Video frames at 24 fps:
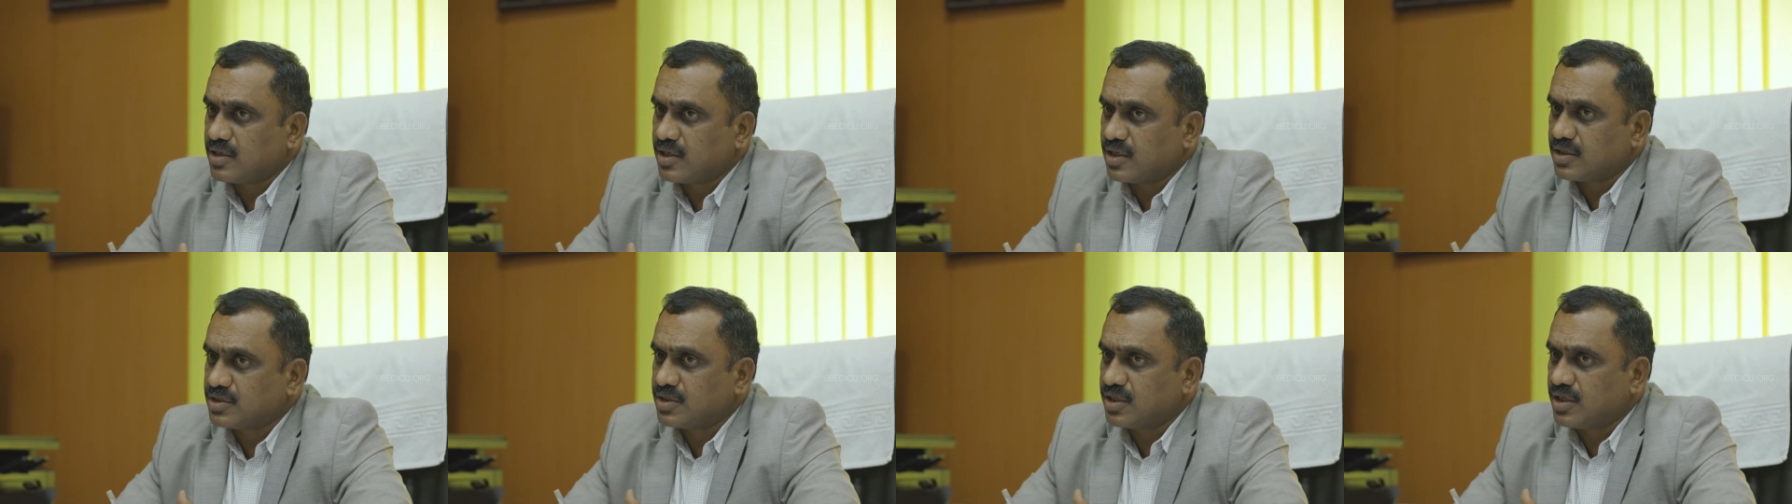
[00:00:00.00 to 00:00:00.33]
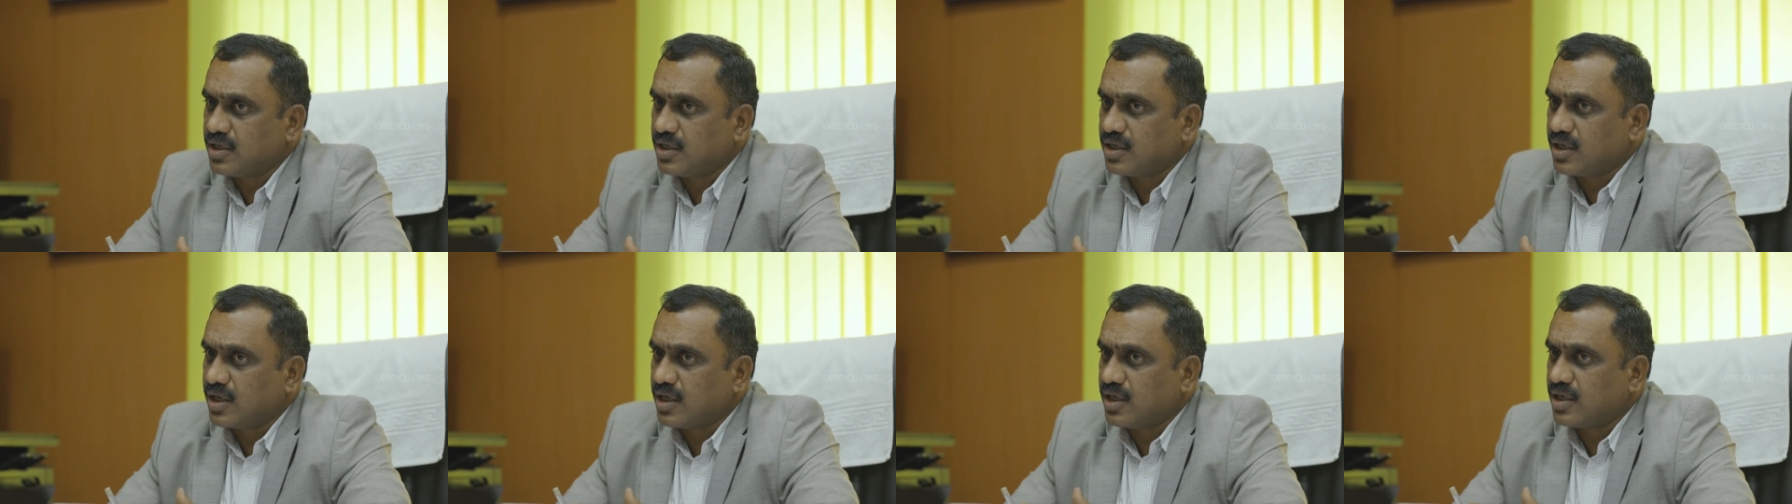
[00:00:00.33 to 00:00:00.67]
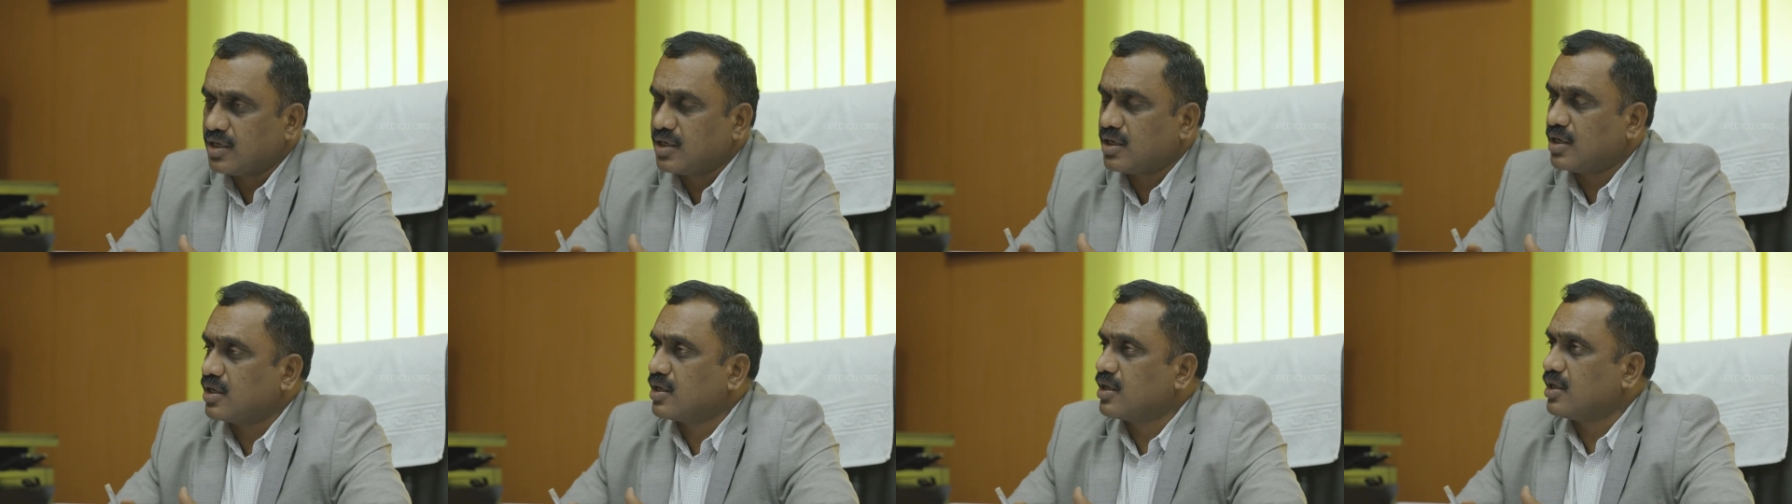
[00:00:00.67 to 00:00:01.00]
tertiary
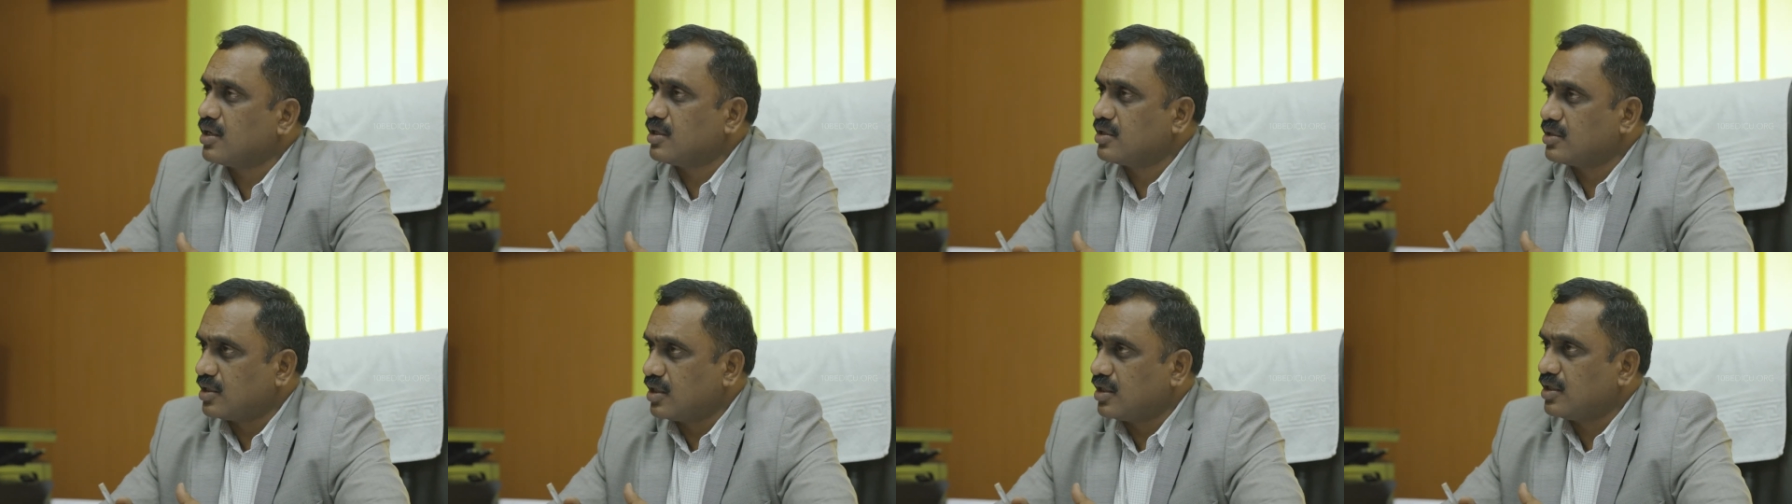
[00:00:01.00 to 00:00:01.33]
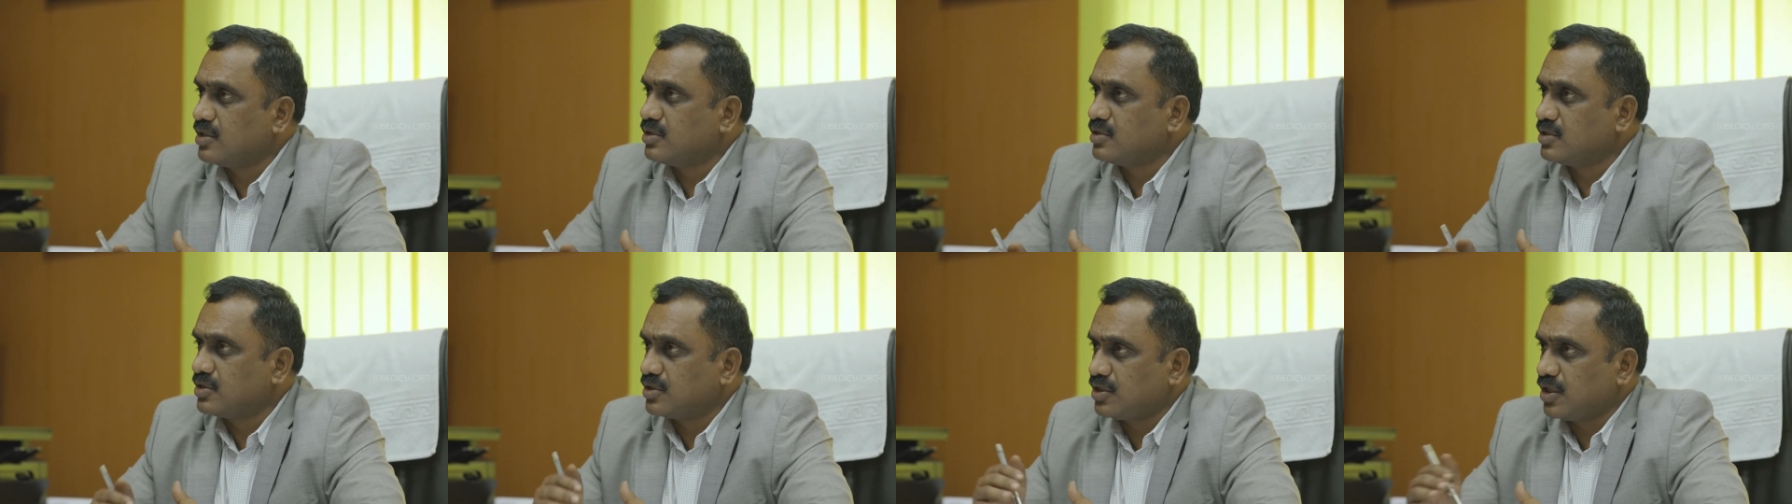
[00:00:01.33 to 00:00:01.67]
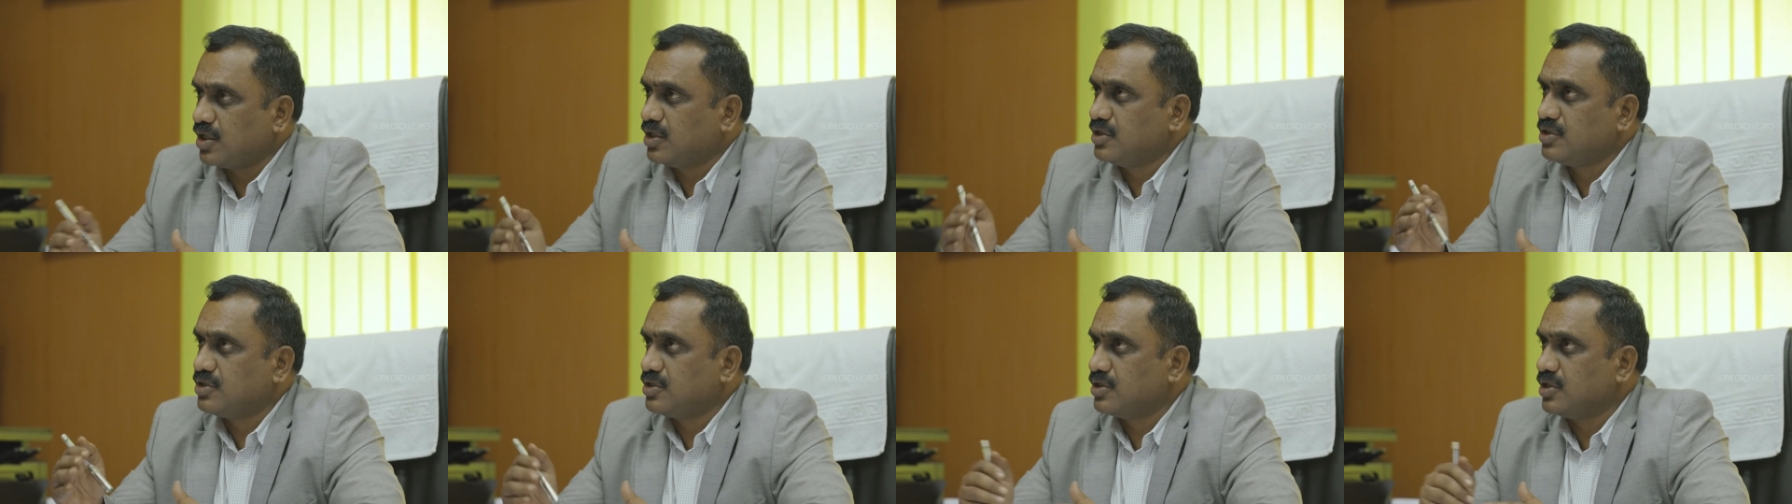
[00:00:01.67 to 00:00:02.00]
care or a third
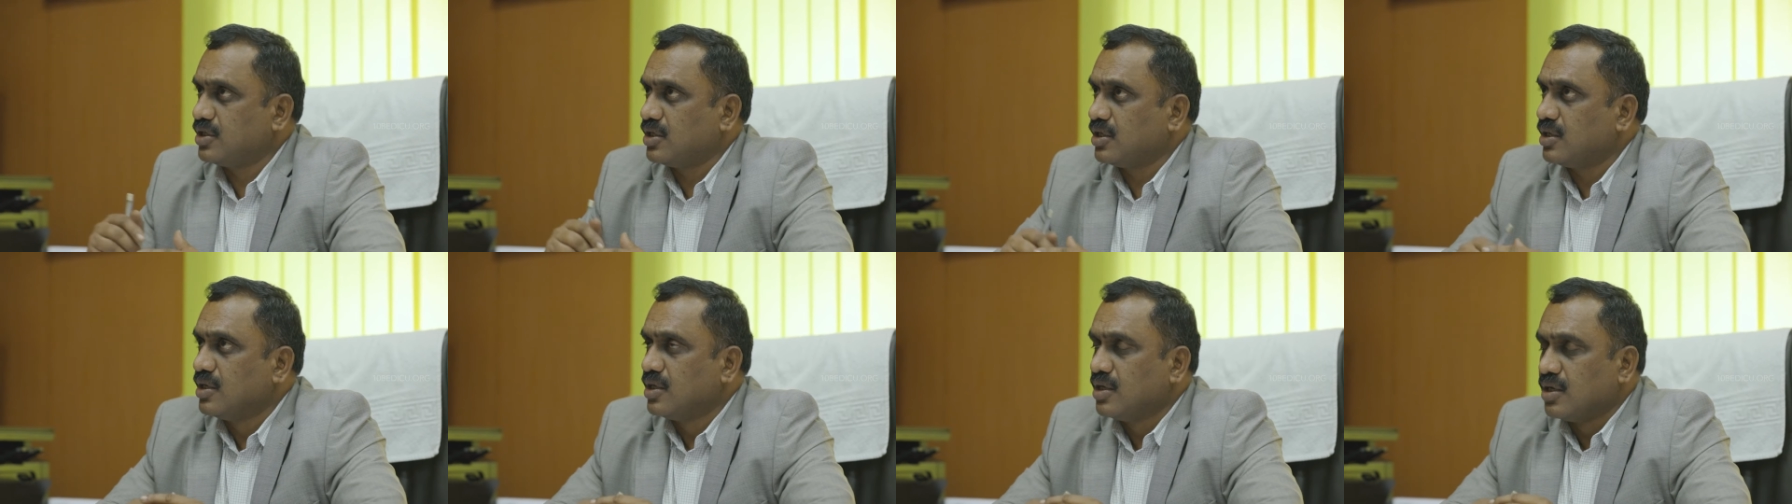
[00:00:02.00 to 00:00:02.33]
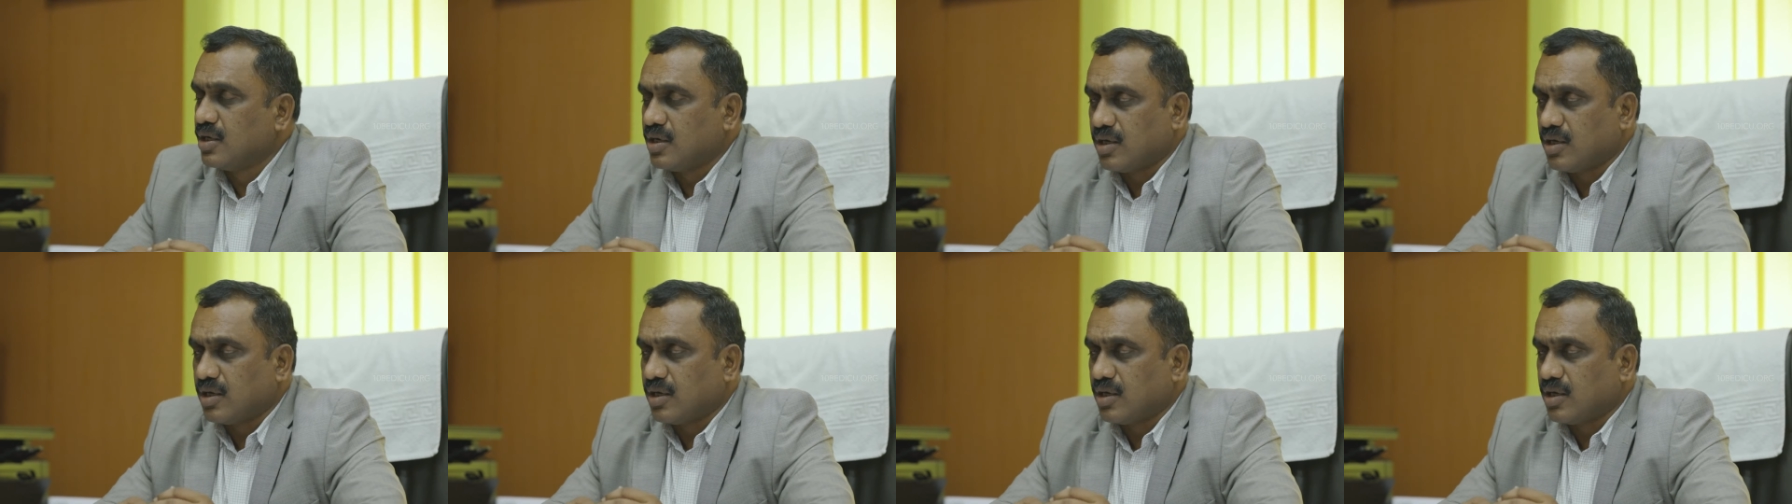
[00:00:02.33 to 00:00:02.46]
stage uh,